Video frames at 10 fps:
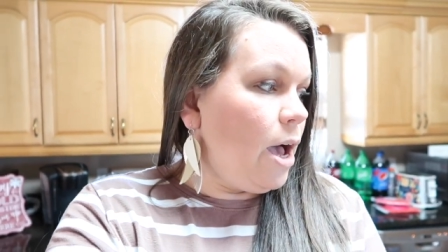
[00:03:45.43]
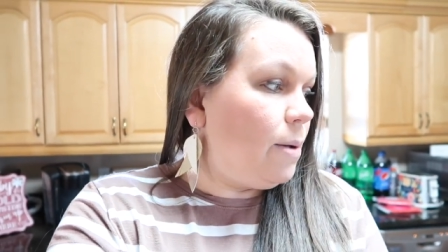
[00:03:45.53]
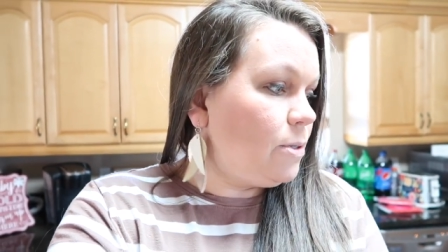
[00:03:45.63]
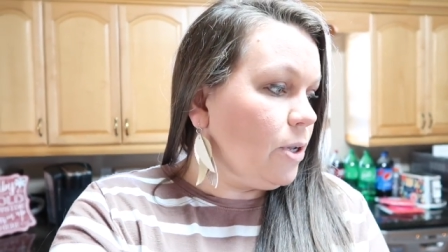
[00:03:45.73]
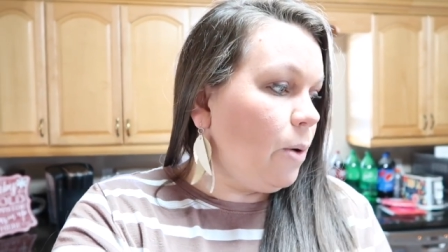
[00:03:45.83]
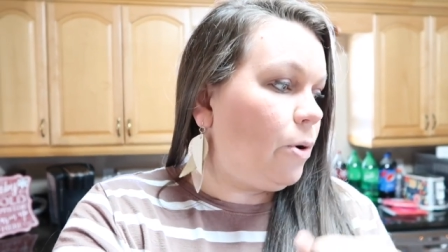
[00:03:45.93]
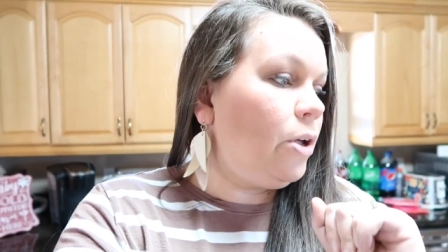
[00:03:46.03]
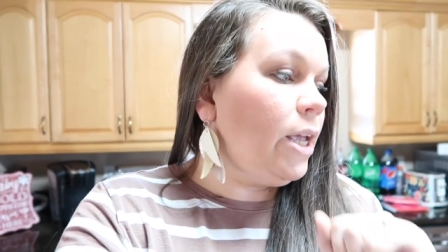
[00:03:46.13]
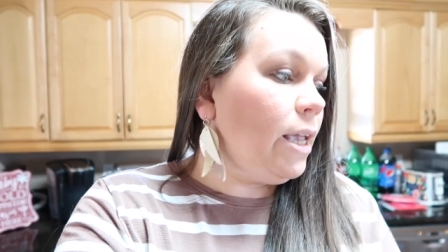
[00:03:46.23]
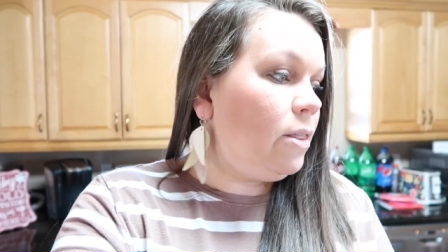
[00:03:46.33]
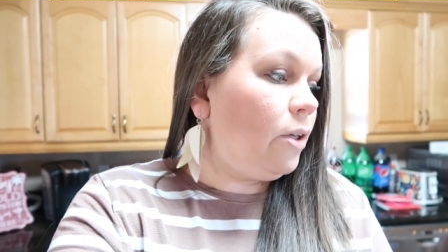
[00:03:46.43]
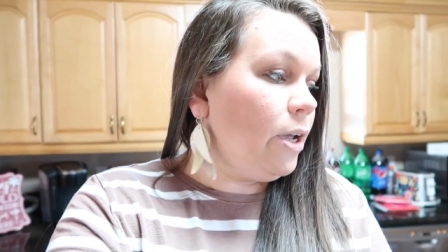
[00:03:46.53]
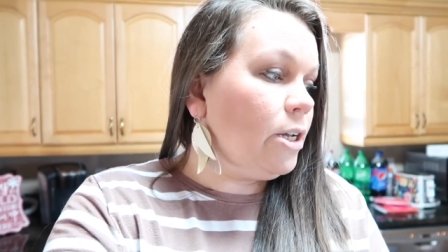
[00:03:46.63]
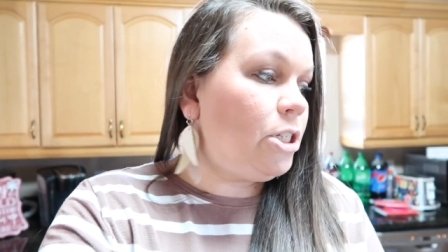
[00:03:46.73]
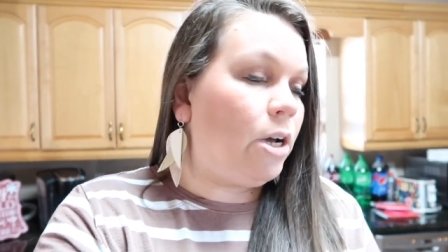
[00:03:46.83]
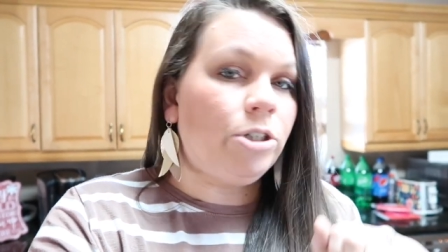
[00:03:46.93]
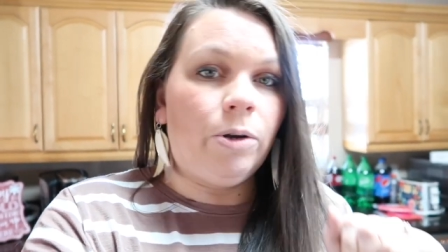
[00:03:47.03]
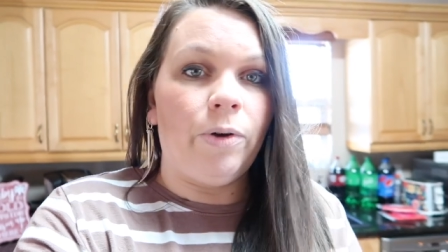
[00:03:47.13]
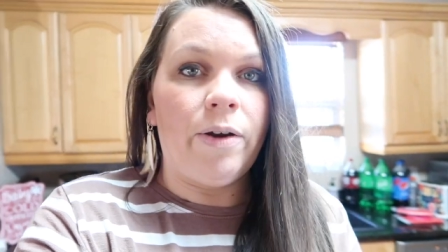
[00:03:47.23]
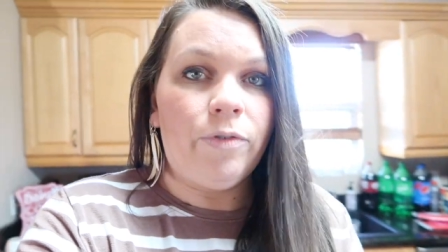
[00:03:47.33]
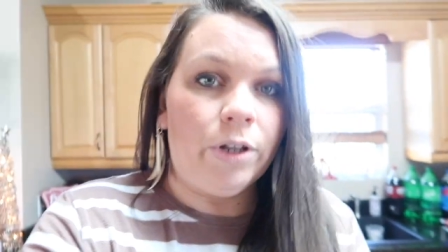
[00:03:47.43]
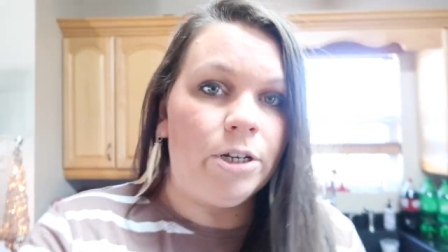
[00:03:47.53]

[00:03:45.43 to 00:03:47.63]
Um, so yeah, we're gonna eat lunch. I'll show you what we're having for